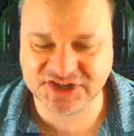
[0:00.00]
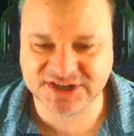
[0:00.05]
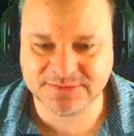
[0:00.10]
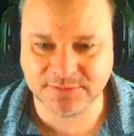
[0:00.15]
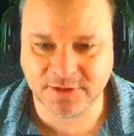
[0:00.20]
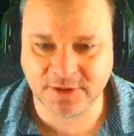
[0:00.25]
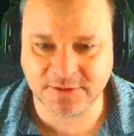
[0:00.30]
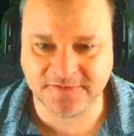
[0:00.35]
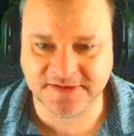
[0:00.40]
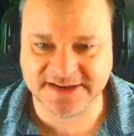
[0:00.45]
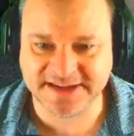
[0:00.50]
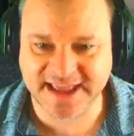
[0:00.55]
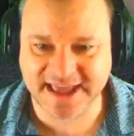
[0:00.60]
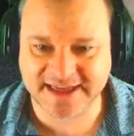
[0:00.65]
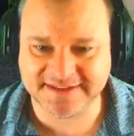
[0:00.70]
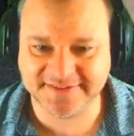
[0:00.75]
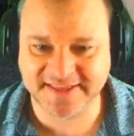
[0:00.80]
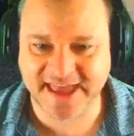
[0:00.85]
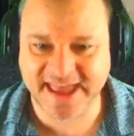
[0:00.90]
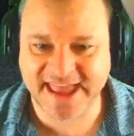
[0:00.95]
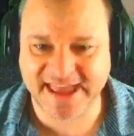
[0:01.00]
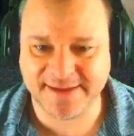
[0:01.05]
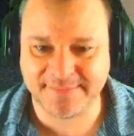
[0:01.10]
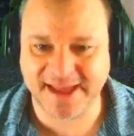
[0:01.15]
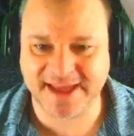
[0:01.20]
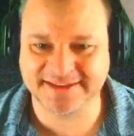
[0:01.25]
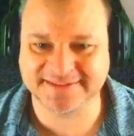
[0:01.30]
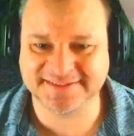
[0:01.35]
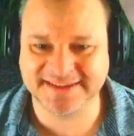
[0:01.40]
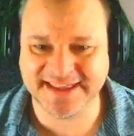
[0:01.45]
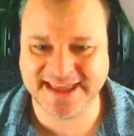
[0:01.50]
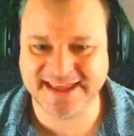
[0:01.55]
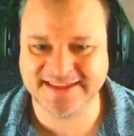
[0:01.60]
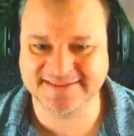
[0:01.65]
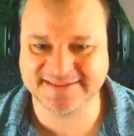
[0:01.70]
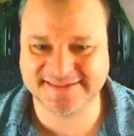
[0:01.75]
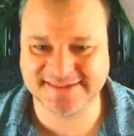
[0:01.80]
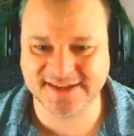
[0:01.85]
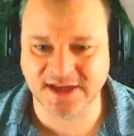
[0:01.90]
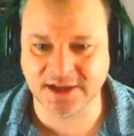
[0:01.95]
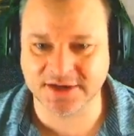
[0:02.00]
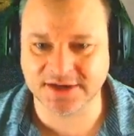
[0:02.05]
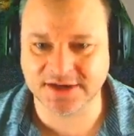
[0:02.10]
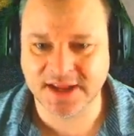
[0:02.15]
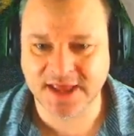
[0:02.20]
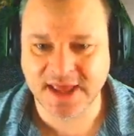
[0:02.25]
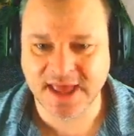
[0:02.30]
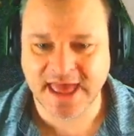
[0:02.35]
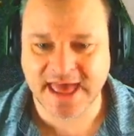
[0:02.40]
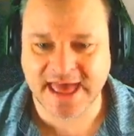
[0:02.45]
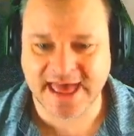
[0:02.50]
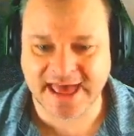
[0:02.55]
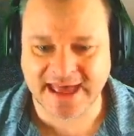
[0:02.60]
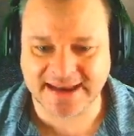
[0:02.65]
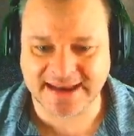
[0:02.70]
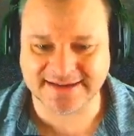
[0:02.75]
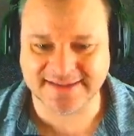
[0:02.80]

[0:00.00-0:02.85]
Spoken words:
him off? And yes, AMX is done. and